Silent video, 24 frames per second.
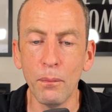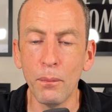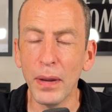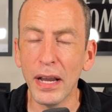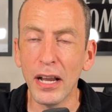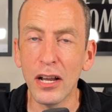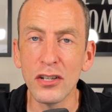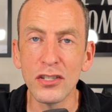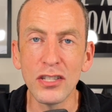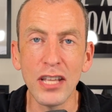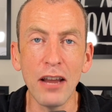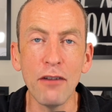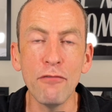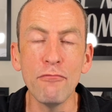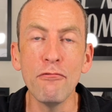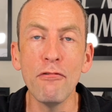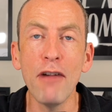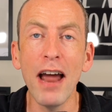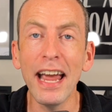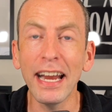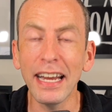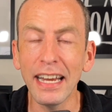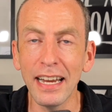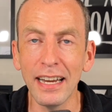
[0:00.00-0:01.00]
because they
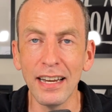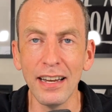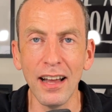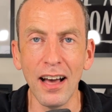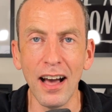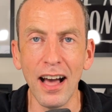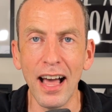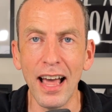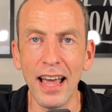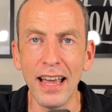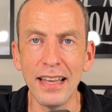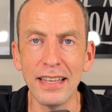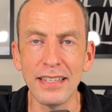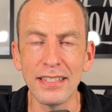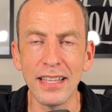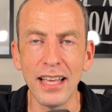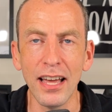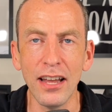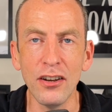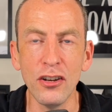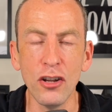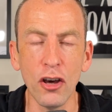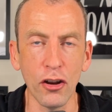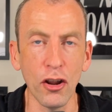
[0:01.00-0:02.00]
recognize
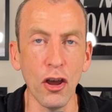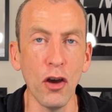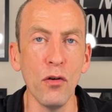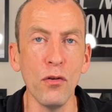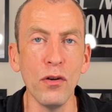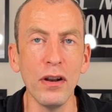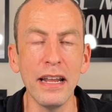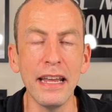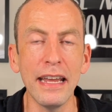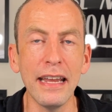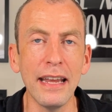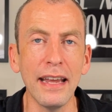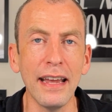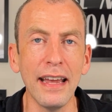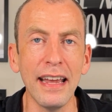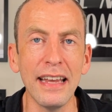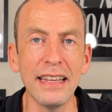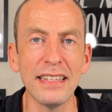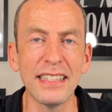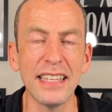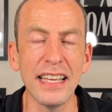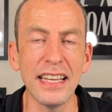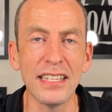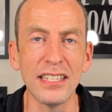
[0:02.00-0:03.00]
that not only
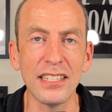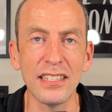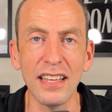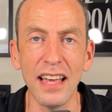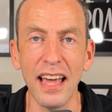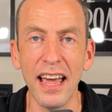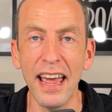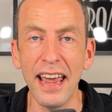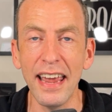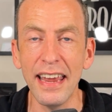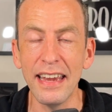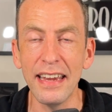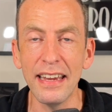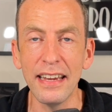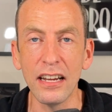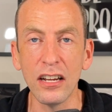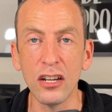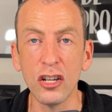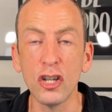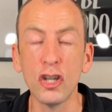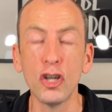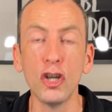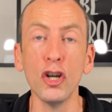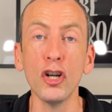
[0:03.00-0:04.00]
is this a
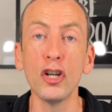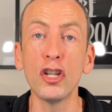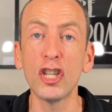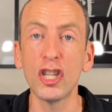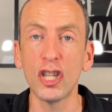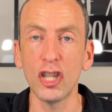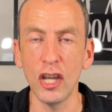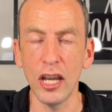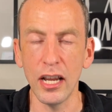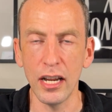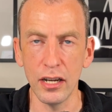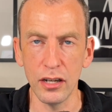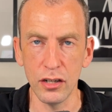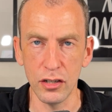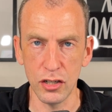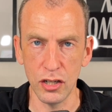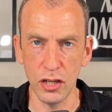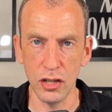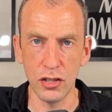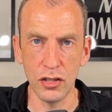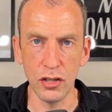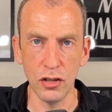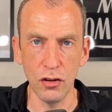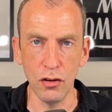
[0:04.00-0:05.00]
good thing
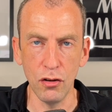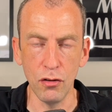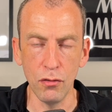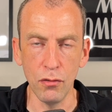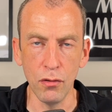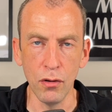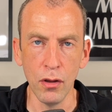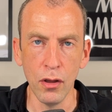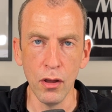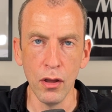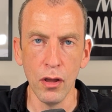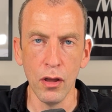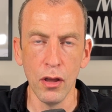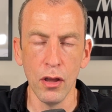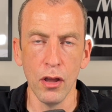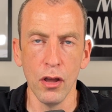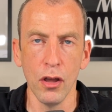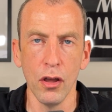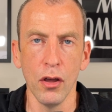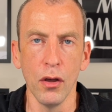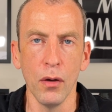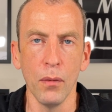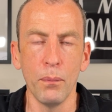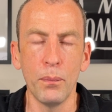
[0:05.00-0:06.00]
to do,
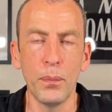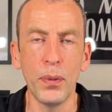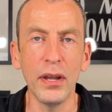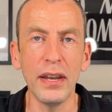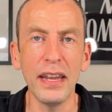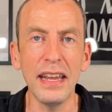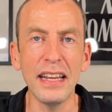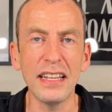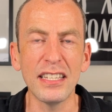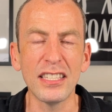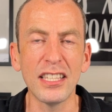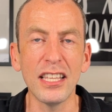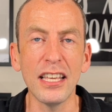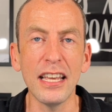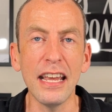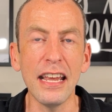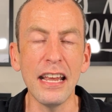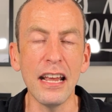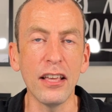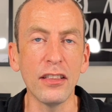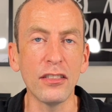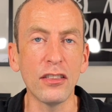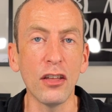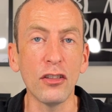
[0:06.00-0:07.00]
but it's
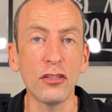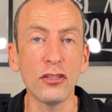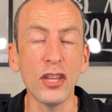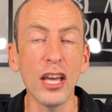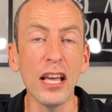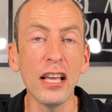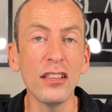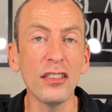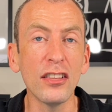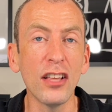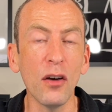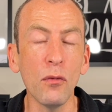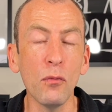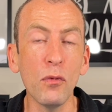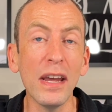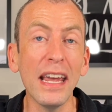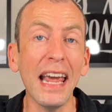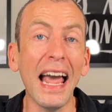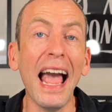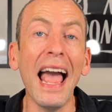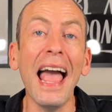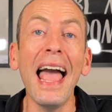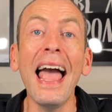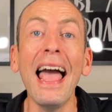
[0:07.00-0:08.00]
the, the thing that
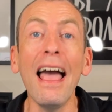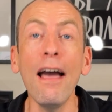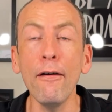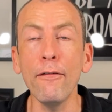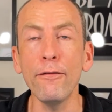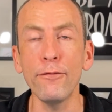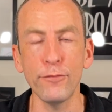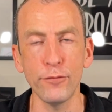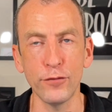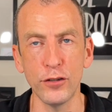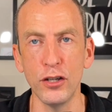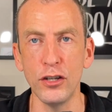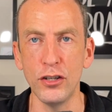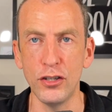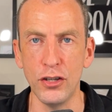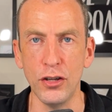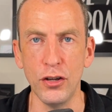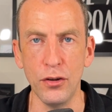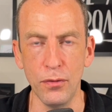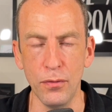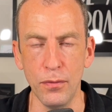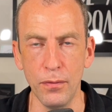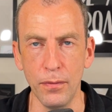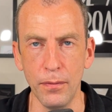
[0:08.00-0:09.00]
we have to
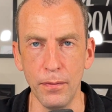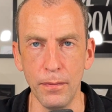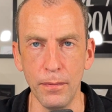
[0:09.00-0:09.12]
do.